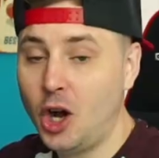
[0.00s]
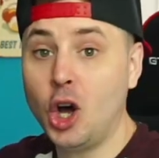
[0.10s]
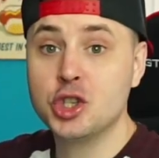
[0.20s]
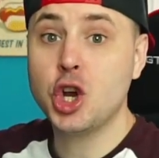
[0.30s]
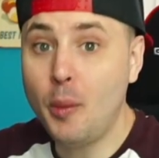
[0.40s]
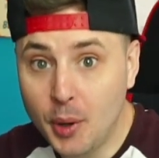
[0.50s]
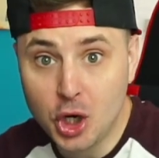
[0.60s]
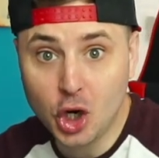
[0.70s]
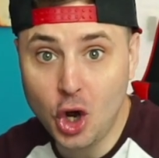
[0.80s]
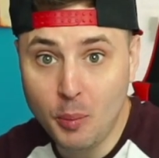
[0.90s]
On top of the
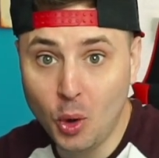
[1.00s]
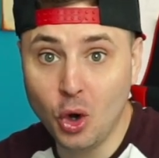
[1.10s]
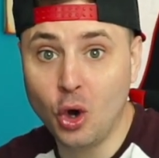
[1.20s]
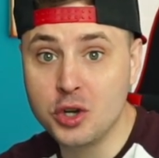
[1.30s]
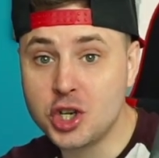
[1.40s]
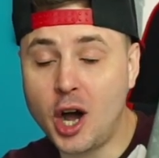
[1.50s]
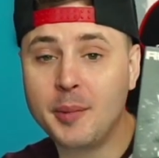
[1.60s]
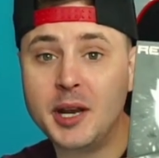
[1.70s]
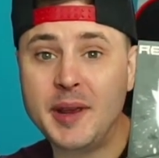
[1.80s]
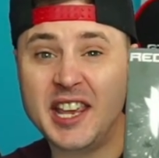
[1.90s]
global launch, I'm
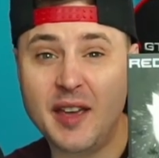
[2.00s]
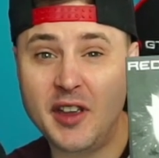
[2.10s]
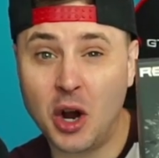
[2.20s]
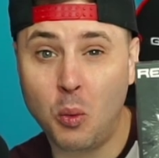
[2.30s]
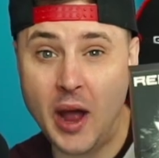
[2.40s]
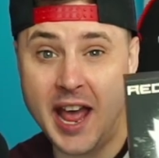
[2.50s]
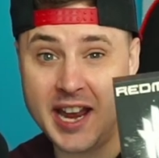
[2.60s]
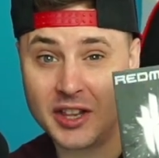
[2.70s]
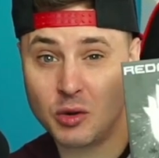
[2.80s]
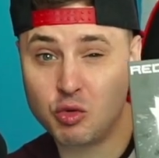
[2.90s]
going to be giving away
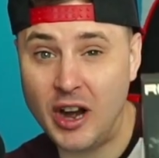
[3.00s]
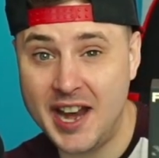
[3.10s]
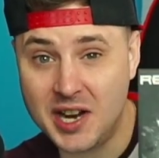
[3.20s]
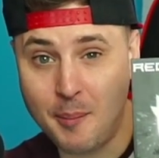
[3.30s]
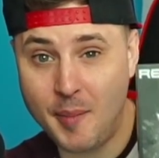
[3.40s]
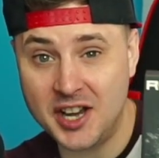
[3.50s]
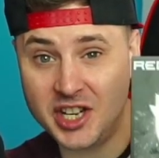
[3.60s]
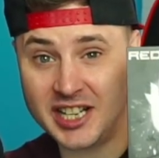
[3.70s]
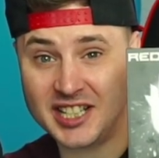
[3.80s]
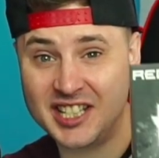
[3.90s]
the Red
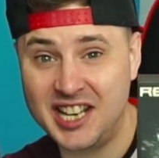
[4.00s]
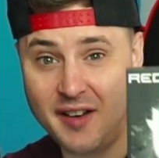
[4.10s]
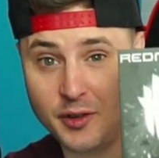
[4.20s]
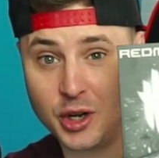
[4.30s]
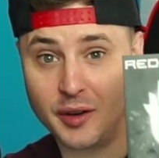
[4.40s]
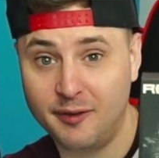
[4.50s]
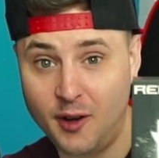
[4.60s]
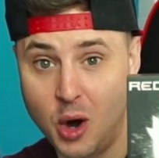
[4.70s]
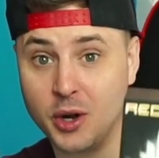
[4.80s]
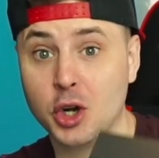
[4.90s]
Magic seven
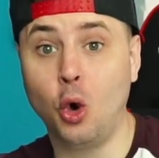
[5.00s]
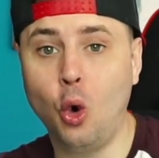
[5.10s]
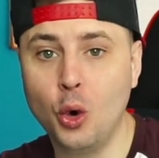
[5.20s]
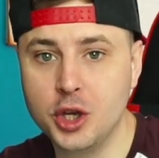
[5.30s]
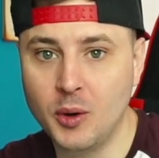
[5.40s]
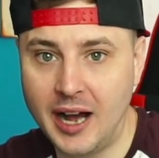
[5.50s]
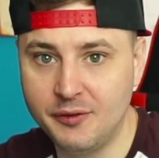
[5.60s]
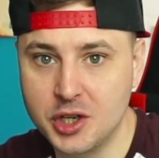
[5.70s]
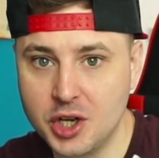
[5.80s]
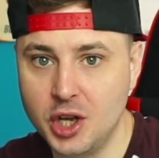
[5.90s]
phone. And all you have
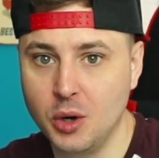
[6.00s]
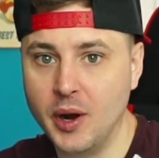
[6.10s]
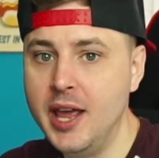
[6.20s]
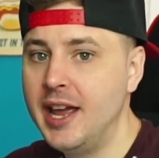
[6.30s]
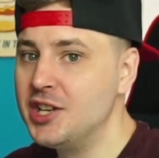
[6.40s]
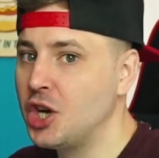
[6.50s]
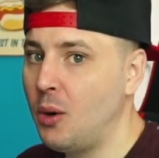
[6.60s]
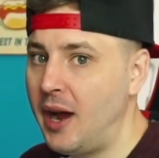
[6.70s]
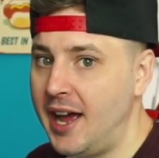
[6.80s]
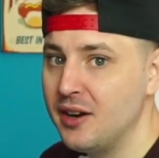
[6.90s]
to do is go
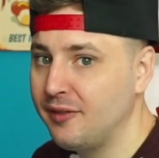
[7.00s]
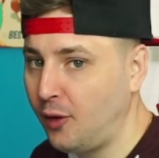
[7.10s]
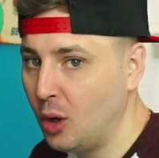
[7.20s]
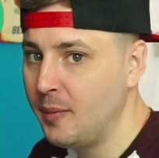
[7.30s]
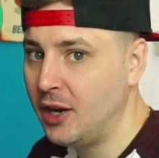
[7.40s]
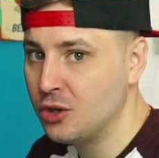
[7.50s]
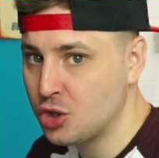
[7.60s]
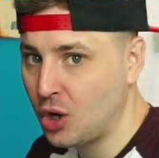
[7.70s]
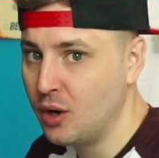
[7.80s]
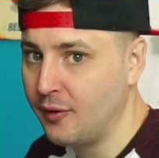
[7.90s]
ahead and follow me on
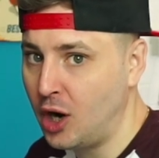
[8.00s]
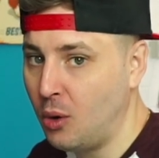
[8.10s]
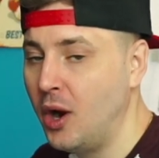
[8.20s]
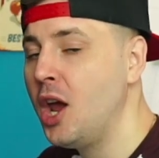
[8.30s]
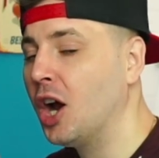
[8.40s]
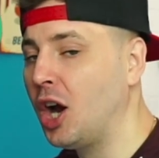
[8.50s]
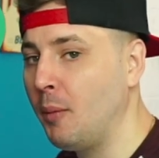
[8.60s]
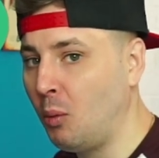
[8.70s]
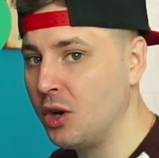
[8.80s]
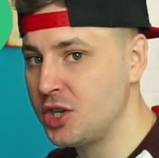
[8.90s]
Trovo and come
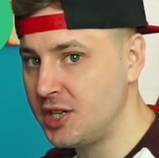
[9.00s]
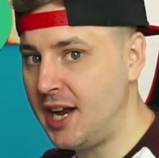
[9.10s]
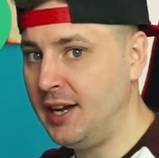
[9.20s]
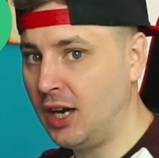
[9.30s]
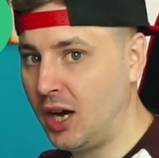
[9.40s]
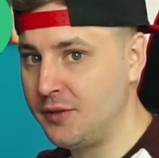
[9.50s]
and watch the daily live